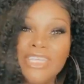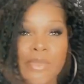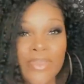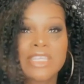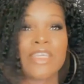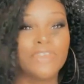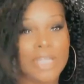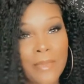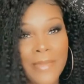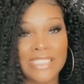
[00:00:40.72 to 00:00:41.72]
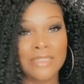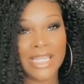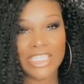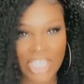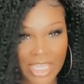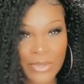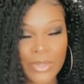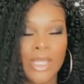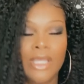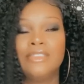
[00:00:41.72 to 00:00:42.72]
Thank you for coming back to my
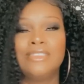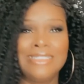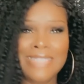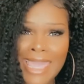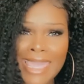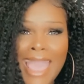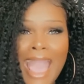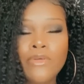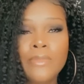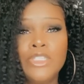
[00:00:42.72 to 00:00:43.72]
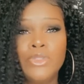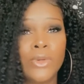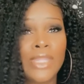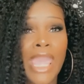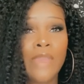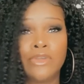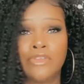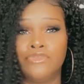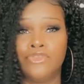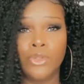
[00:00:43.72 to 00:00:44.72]
channel. Today I will be doing a
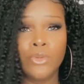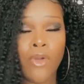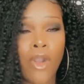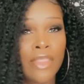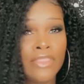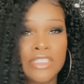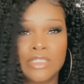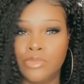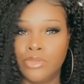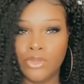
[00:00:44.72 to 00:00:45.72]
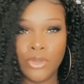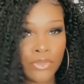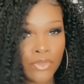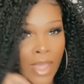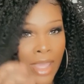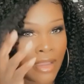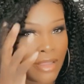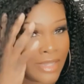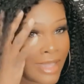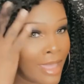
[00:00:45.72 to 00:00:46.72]
review on this beautiful hair
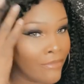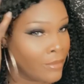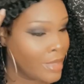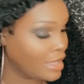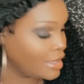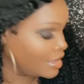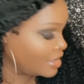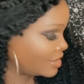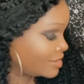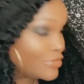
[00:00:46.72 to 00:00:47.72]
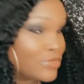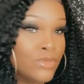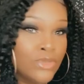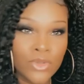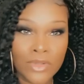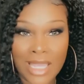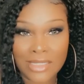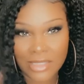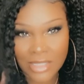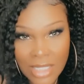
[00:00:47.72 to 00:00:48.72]
that I have on my head. If you do not
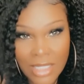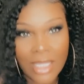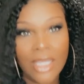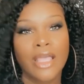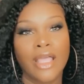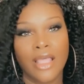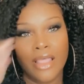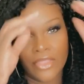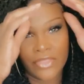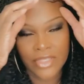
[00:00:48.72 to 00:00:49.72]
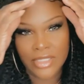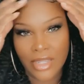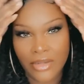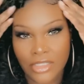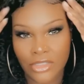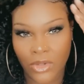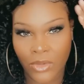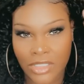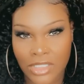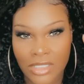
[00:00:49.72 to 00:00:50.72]
see, this hair is
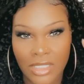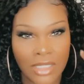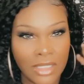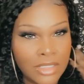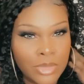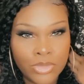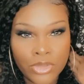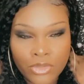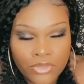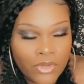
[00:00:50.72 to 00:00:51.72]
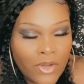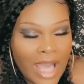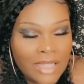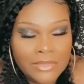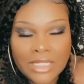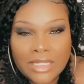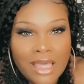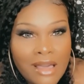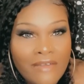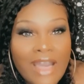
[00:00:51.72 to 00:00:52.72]
gorgeous. It is beautiful. I'm in
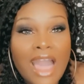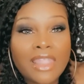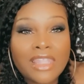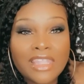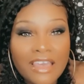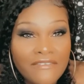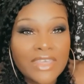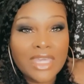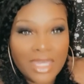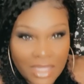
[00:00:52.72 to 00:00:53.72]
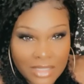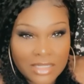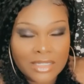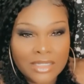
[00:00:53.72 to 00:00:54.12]
love. I love it.